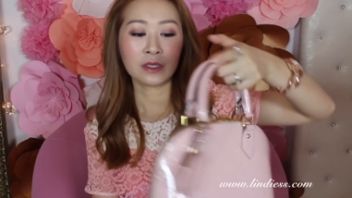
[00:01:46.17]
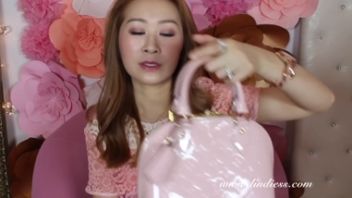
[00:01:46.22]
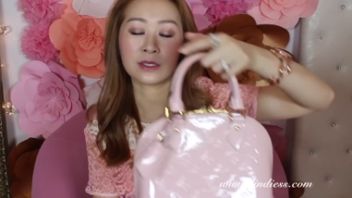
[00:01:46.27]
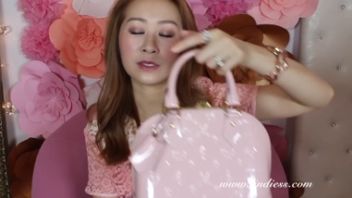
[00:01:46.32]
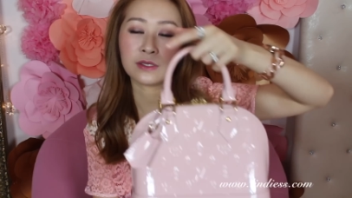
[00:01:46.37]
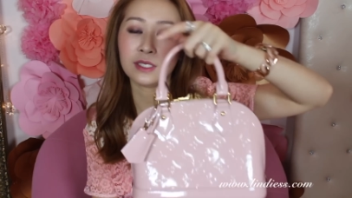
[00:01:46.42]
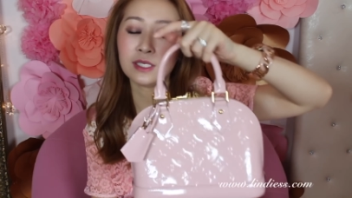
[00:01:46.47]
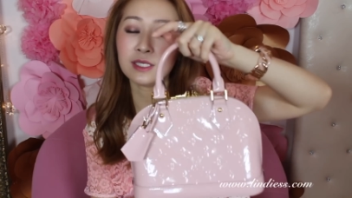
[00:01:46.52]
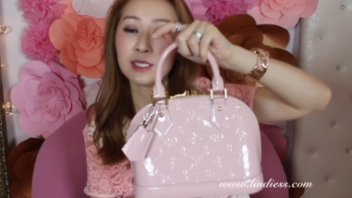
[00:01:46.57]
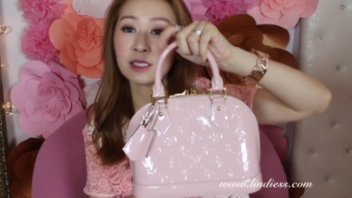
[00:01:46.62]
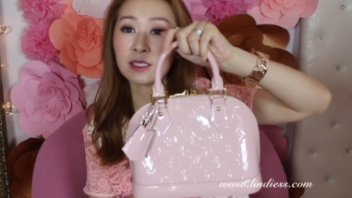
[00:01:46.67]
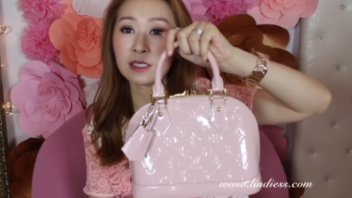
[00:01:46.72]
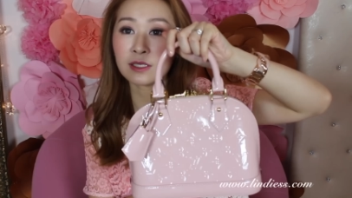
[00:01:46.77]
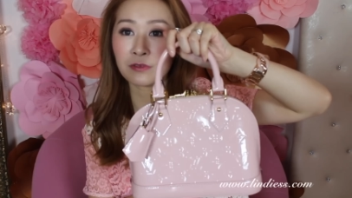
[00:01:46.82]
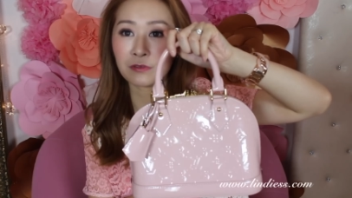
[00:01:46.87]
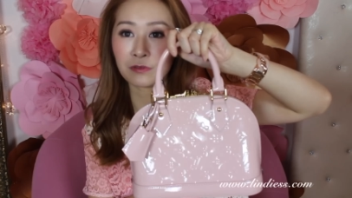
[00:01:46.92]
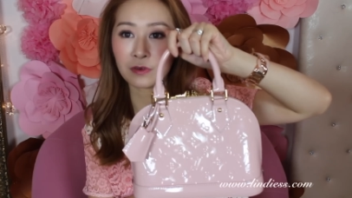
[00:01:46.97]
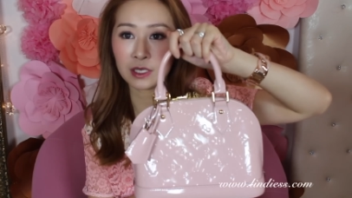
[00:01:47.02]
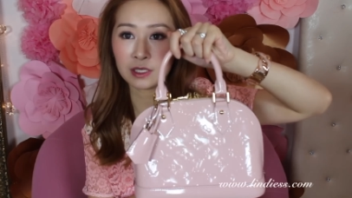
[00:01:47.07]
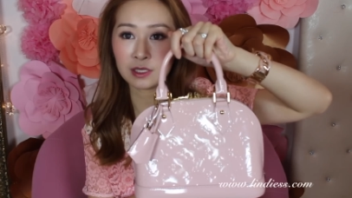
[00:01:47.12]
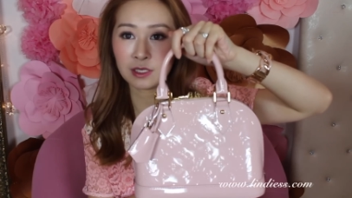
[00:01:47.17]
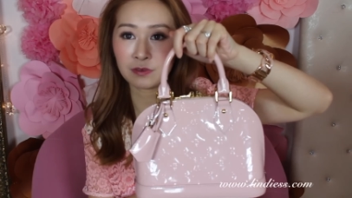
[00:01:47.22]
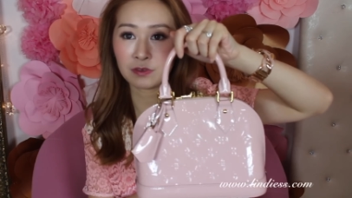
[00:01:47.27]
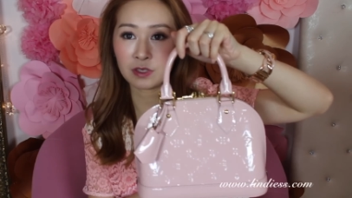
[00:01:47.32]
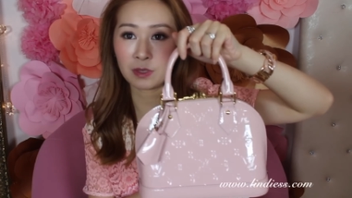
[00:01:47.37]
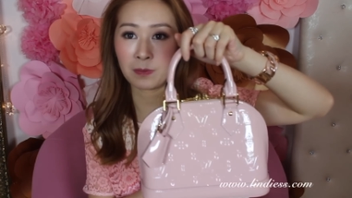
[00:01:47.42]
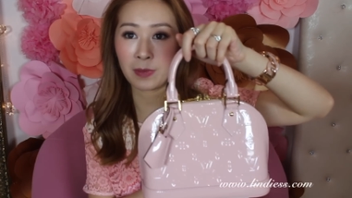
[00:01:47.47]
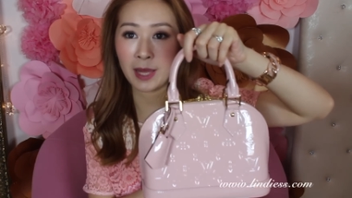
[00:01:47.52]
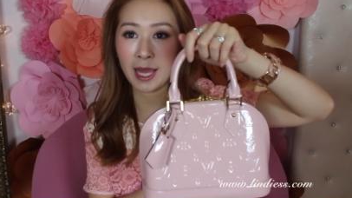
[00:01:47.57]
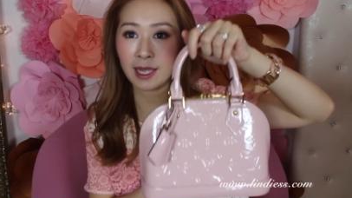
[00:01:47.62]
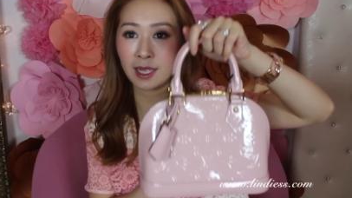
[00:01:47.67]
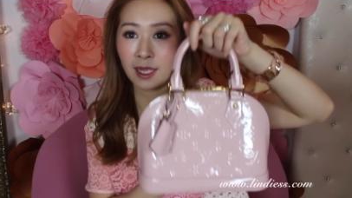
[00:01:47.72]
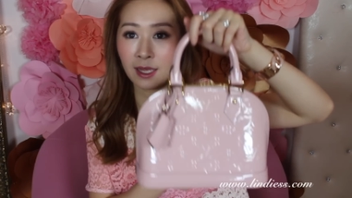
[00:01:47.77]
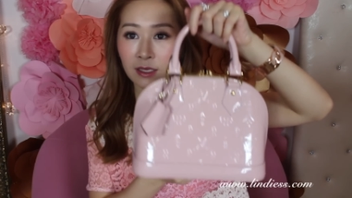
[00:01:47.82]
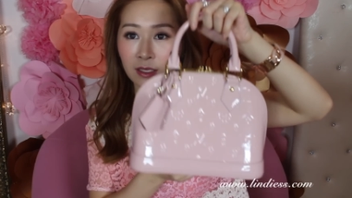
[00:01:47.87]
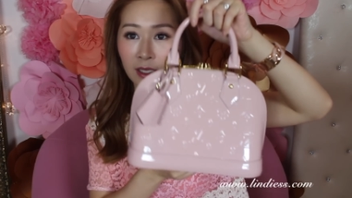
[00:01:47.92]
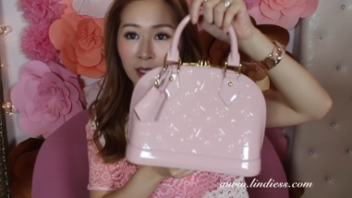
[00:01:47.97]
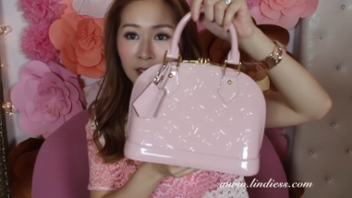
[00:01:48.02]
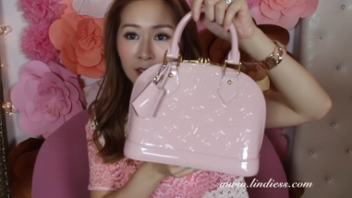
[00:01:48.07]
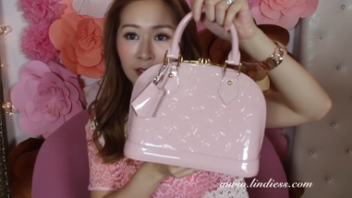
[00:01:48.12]
So this is the front of the bag
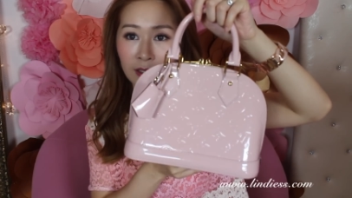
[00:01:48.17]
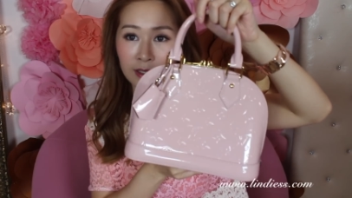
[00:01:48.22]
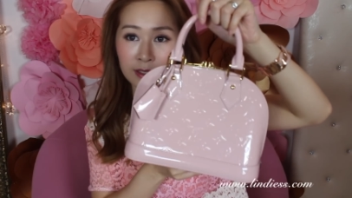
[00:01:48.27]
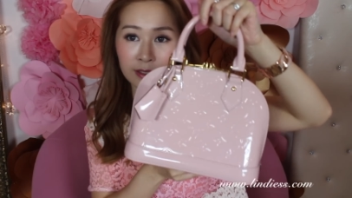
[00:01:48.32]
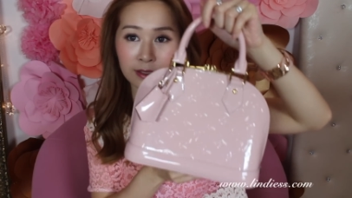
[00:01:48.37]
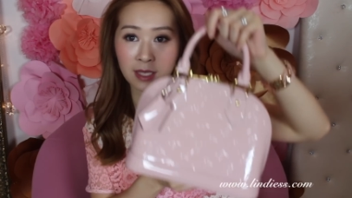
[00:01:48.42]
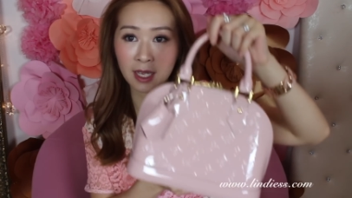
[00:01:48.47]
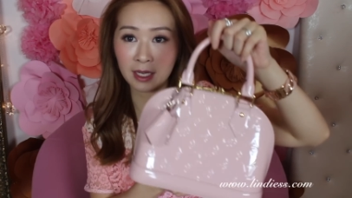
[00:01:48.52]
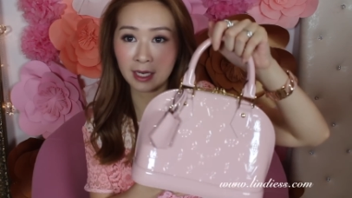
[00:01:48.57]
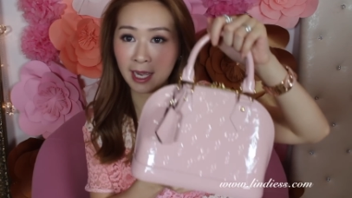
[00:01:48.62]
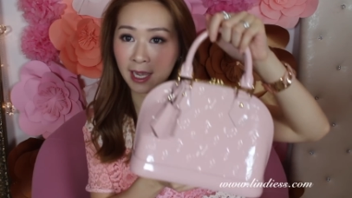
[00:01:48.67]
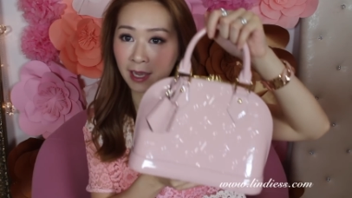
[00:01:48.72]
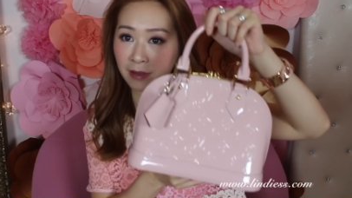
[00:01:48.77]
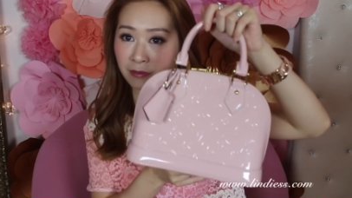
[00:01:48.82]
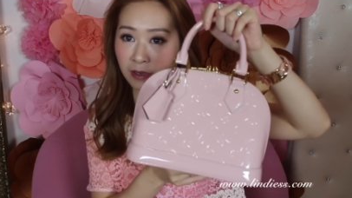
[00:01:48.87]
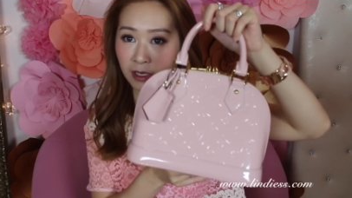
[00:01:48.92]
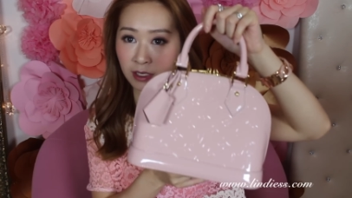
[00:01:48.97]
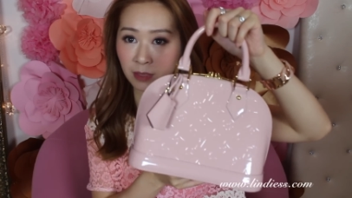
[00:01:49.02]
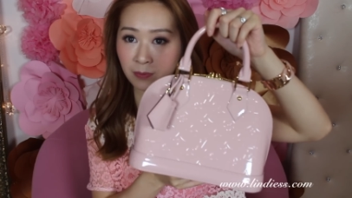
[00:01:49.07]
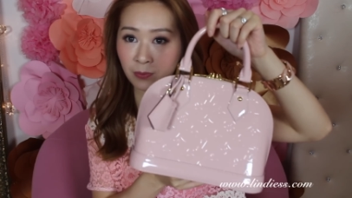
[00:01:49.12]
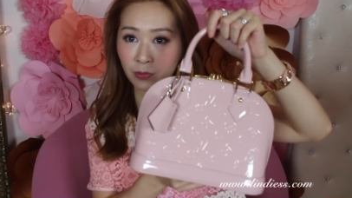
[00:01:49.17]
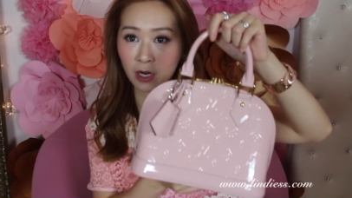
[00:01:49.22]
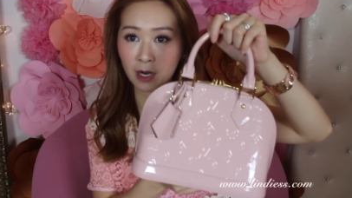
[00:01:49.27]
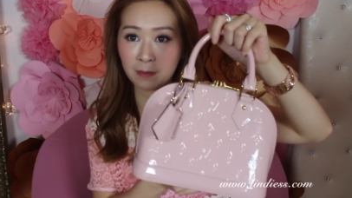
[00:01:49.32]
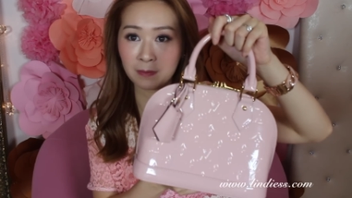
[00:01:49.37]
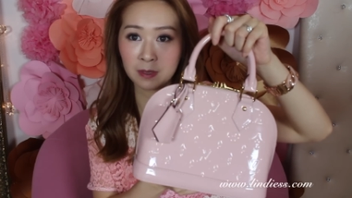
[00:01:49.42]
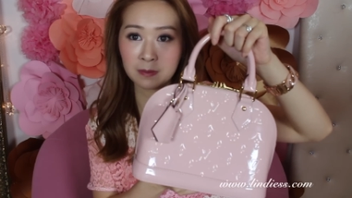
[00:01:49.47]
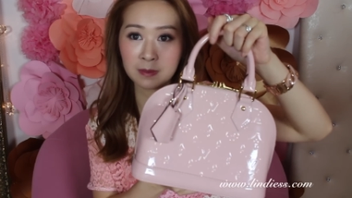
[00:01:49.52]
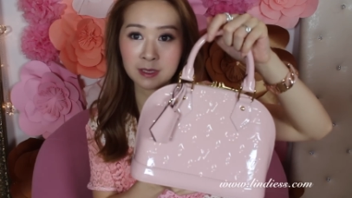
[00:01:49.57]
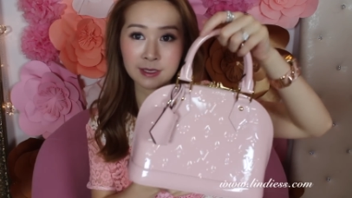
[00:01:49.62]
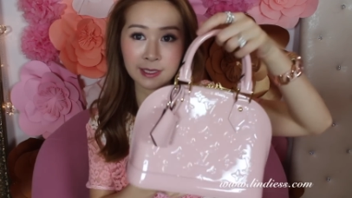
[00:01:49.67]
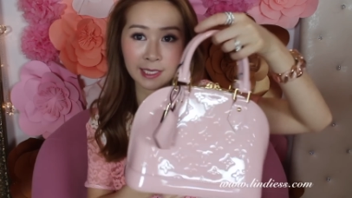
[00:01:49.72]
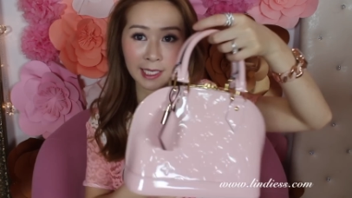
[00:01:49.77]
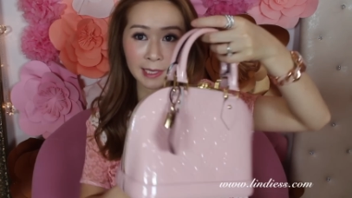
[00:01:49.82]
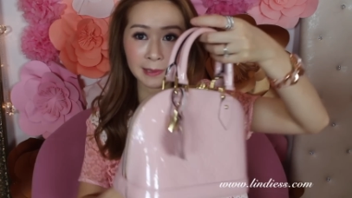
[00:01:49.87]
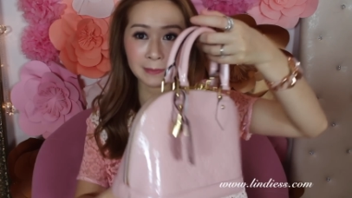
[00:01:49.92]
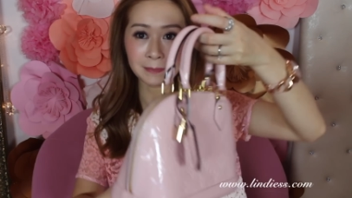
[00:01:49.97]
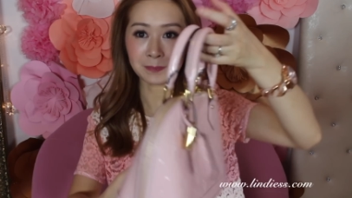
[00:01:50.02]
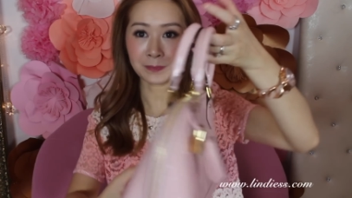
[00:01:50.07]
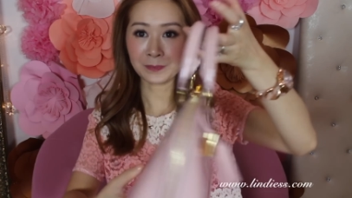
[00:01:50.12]
and it does not have any problems
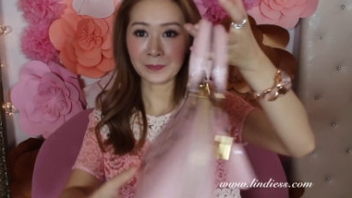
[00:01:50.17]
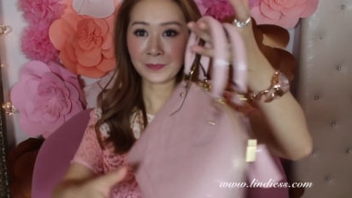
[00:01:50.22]
there.